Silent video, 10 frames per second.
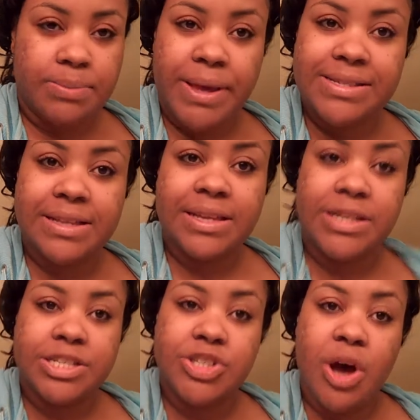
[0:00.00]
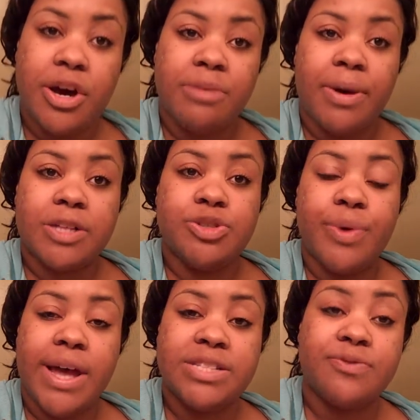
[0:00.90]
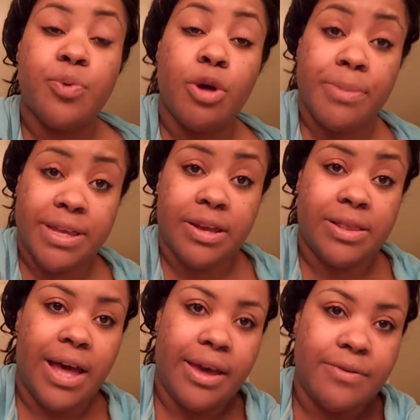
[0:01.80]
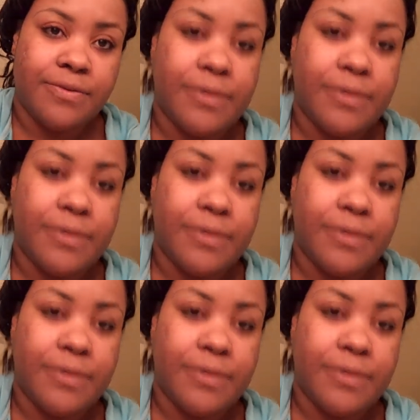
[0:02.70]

basically she's talking about transforming your life